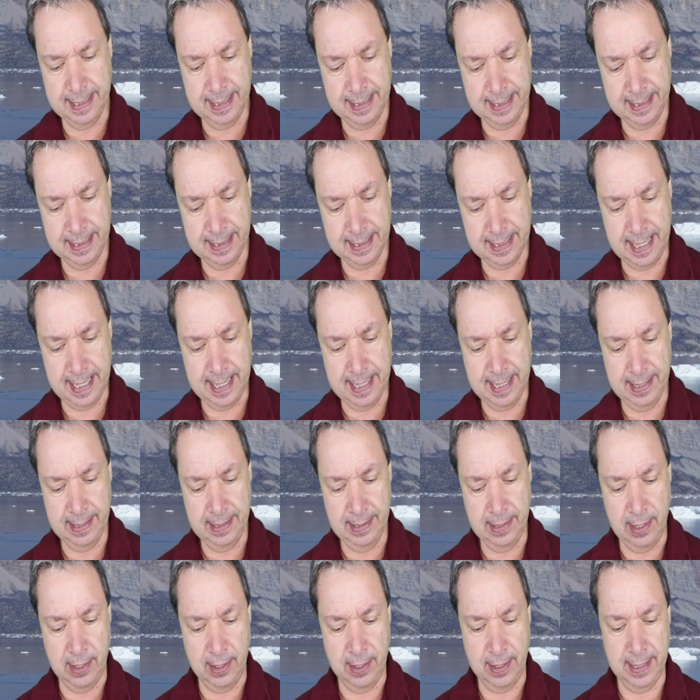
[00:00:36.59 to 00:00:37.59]

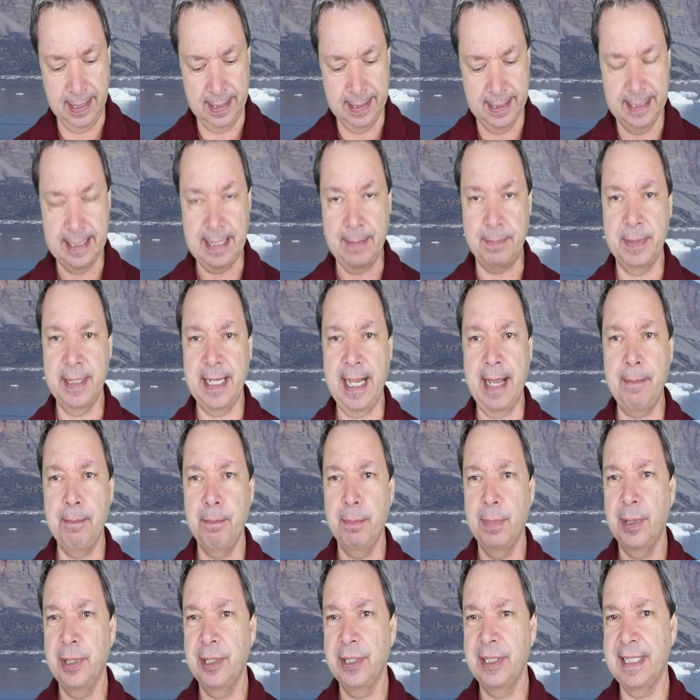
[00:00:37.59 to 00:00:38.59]
sail on
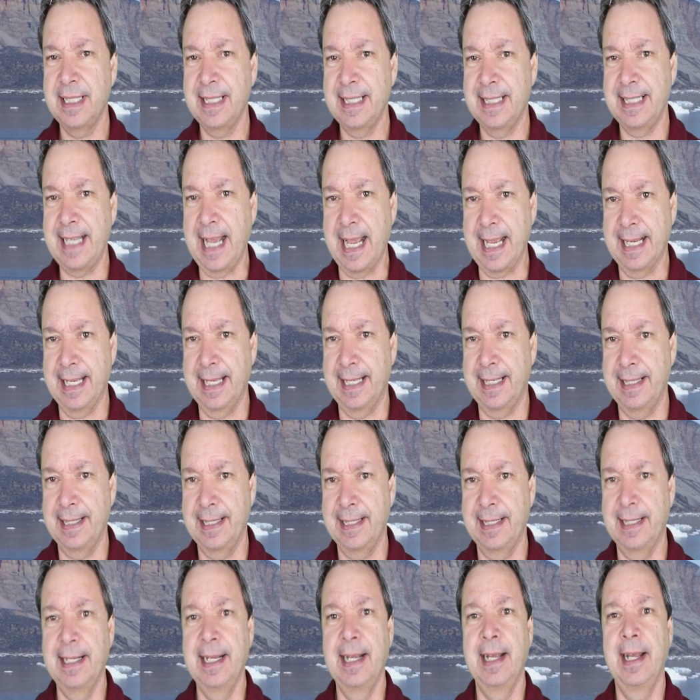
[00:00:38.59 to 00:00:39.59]
September
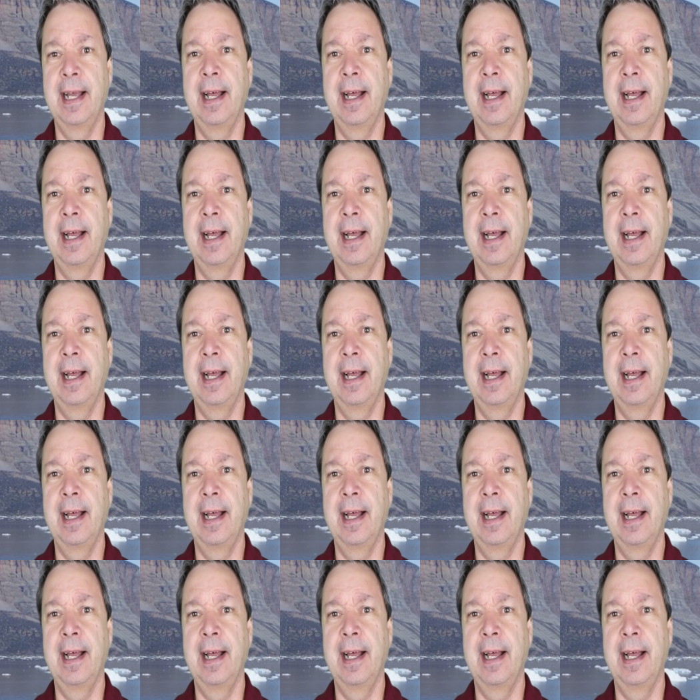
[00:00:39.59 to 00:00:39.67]
2nd